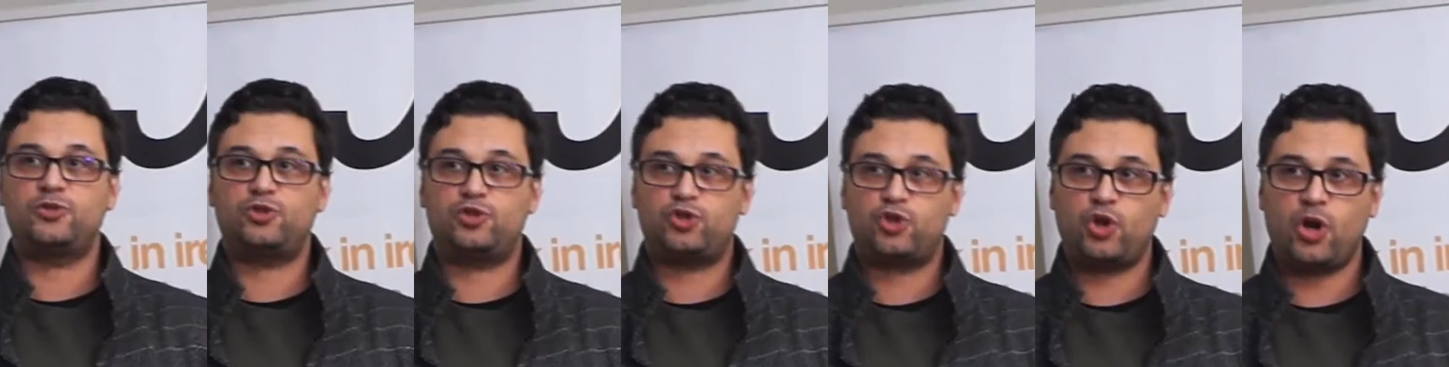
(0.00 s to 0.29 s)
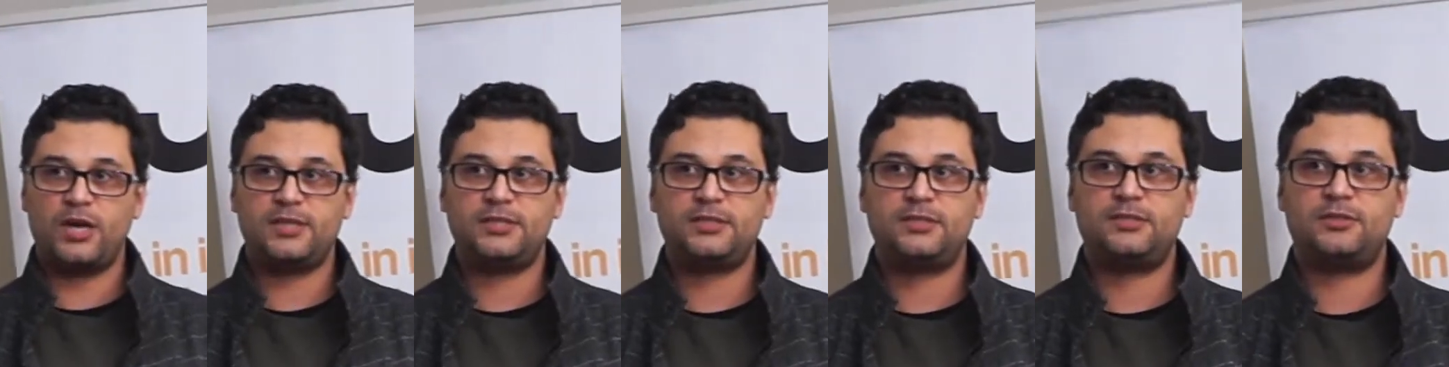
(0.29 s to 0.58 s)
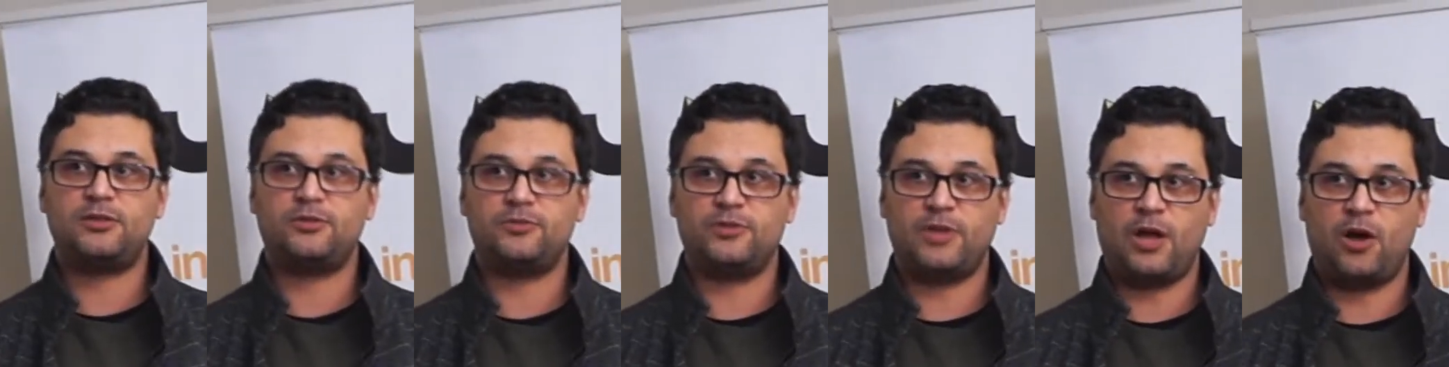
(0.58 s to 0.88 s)
trust
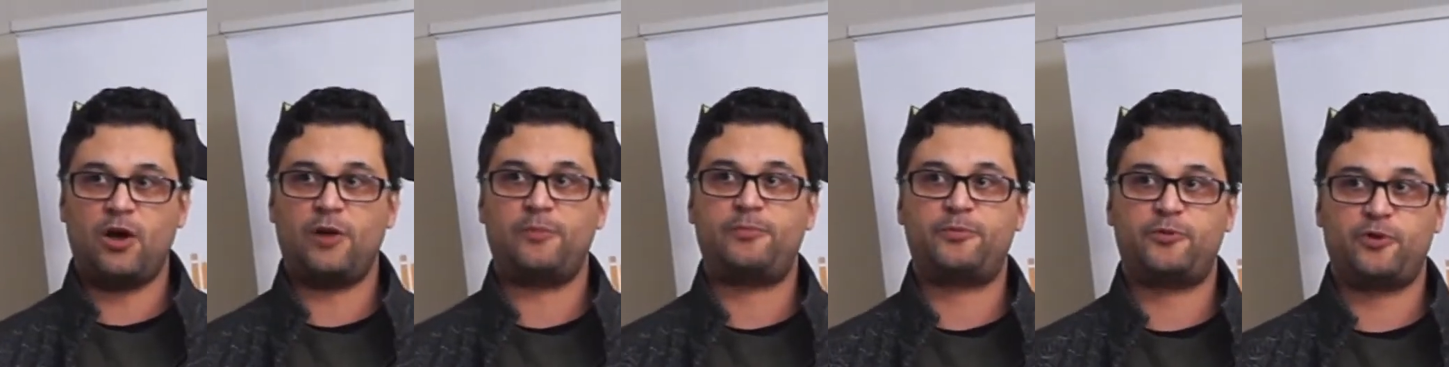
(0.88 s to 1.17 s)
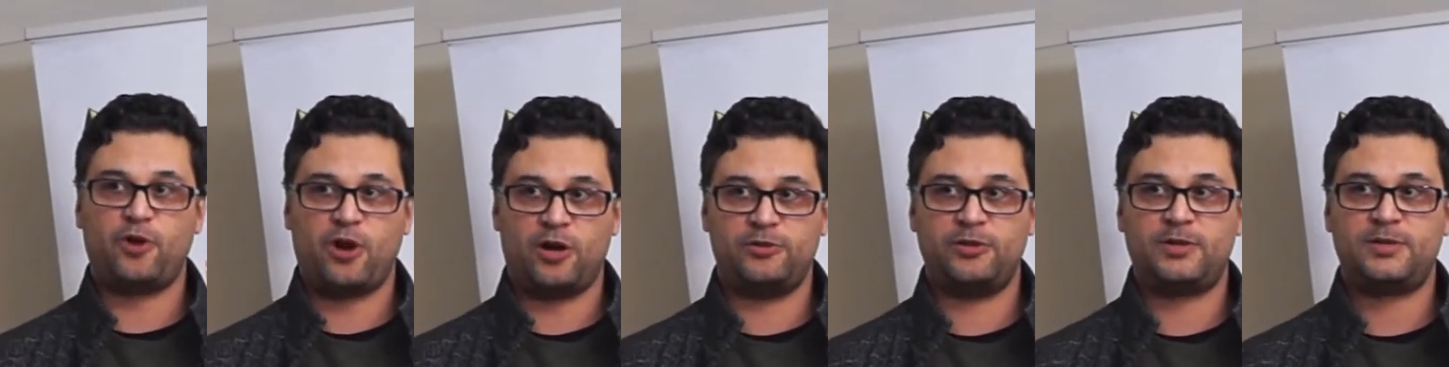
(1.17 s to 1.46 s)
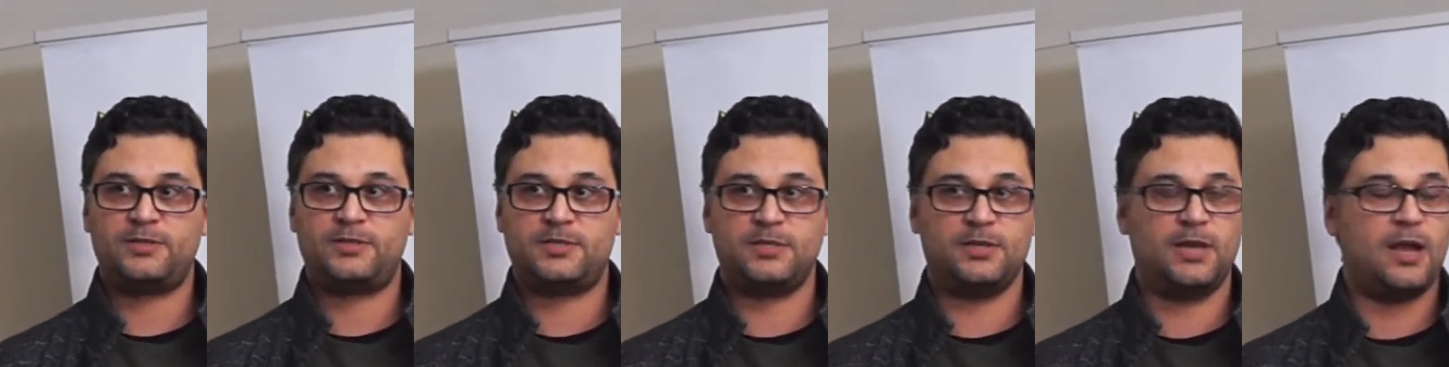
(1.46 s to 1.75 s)
on our
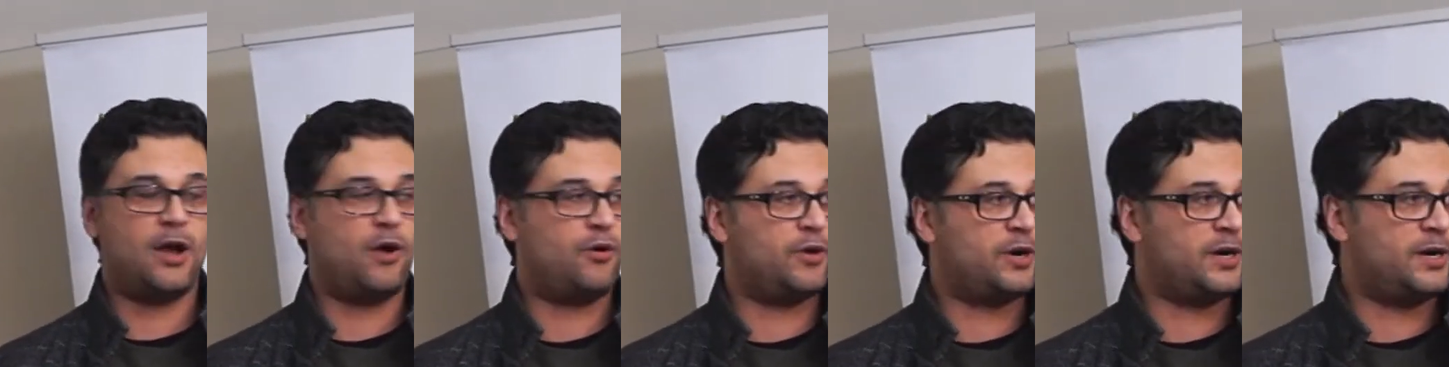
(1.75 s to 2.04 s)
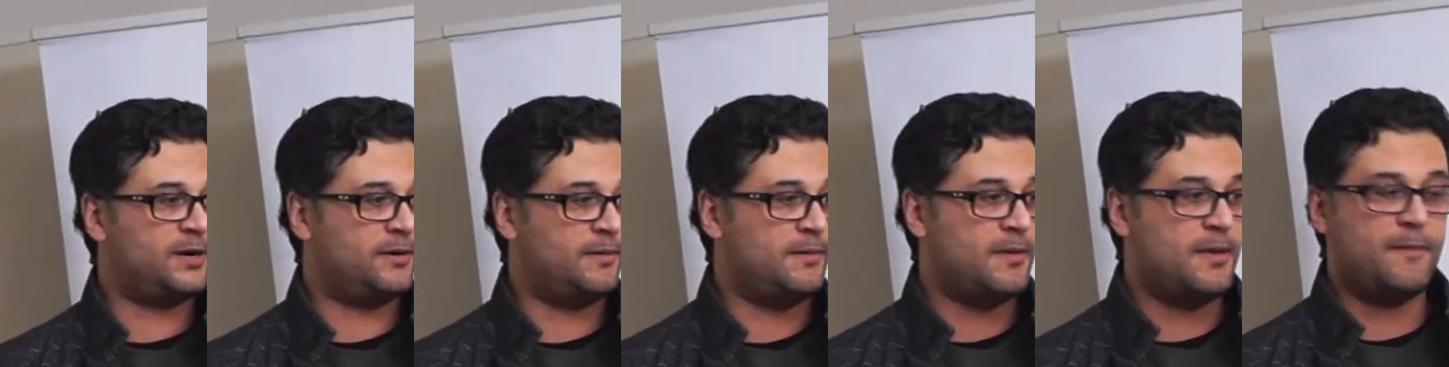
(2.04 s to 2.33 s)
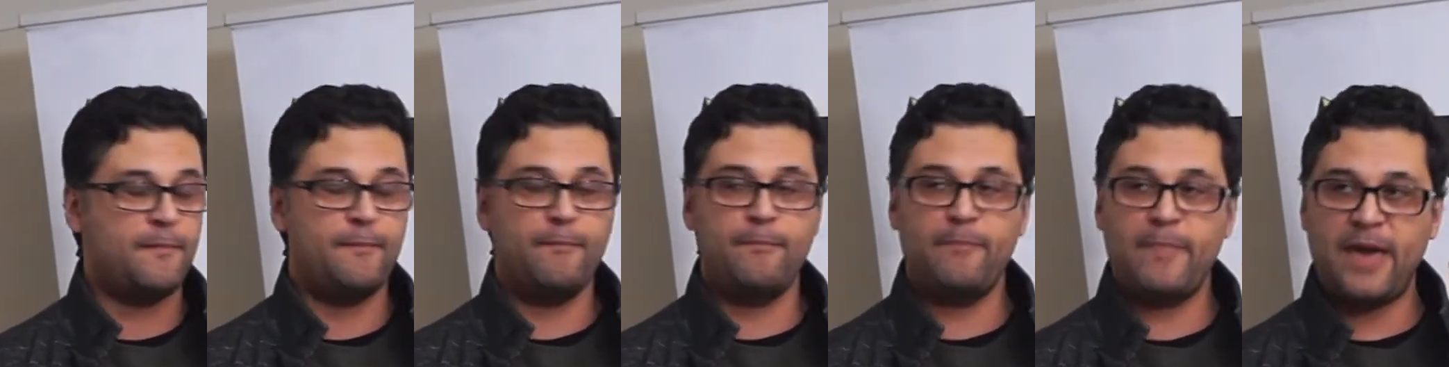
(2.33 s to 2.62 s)
product and our
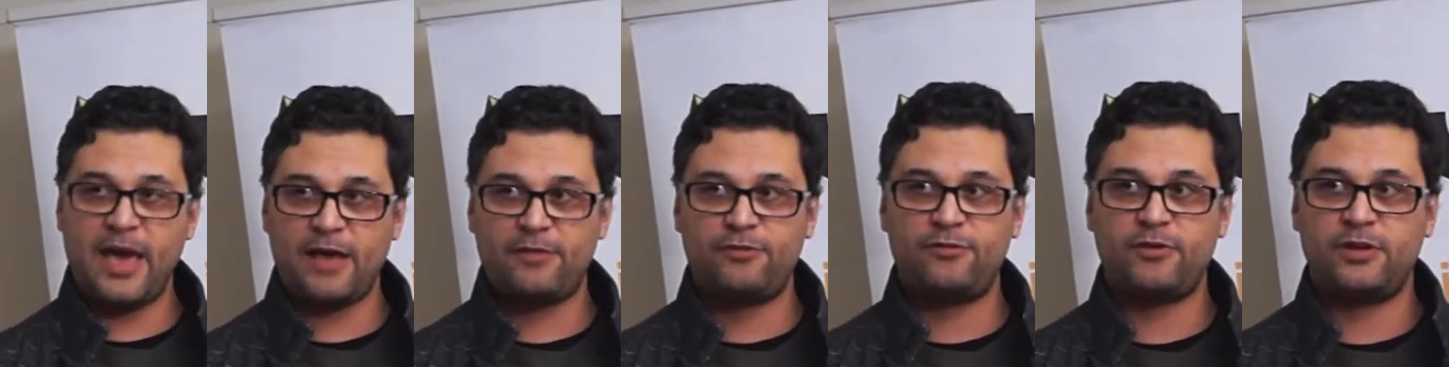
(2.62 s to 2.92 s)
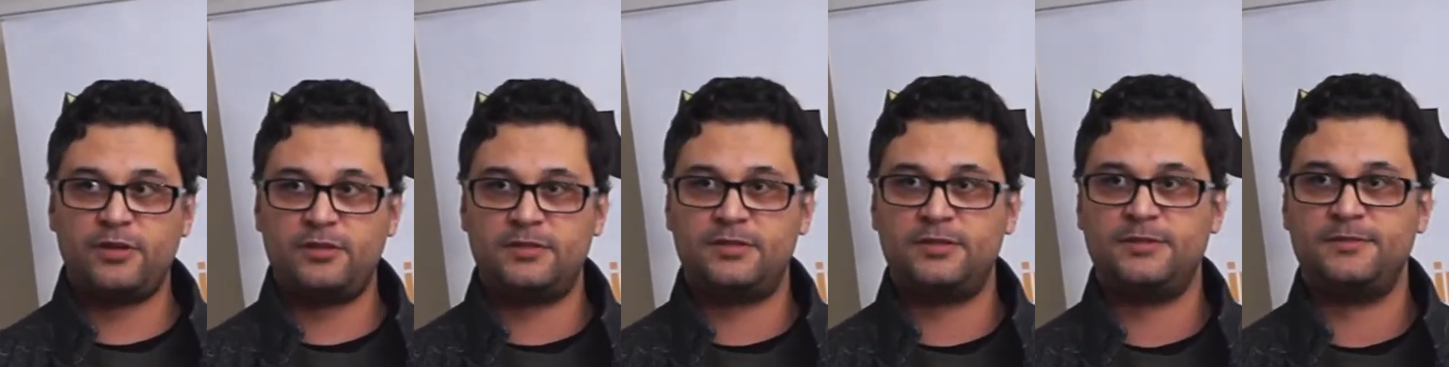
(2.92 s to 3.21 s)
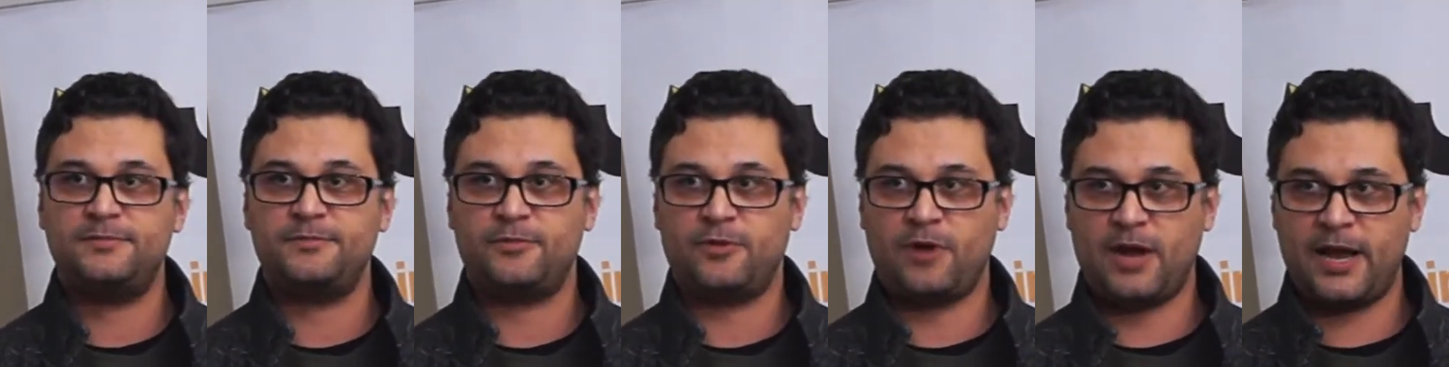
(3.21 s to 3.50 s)
method,
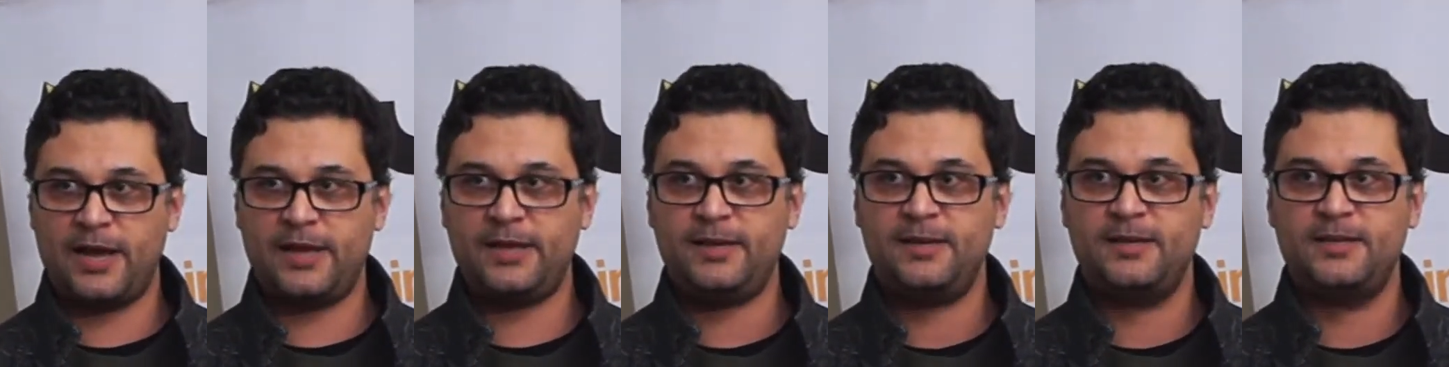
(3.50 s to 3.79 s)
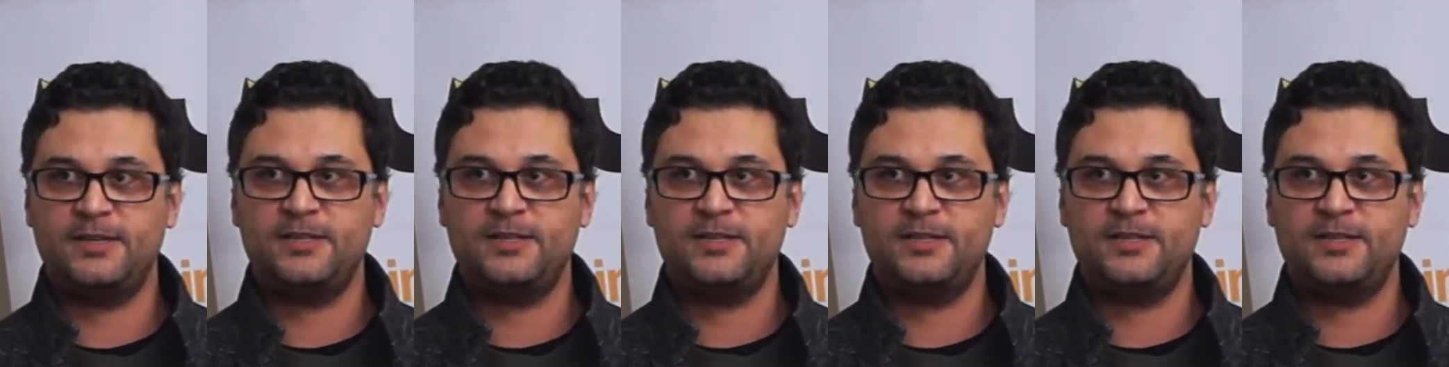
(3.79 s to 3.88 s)
right?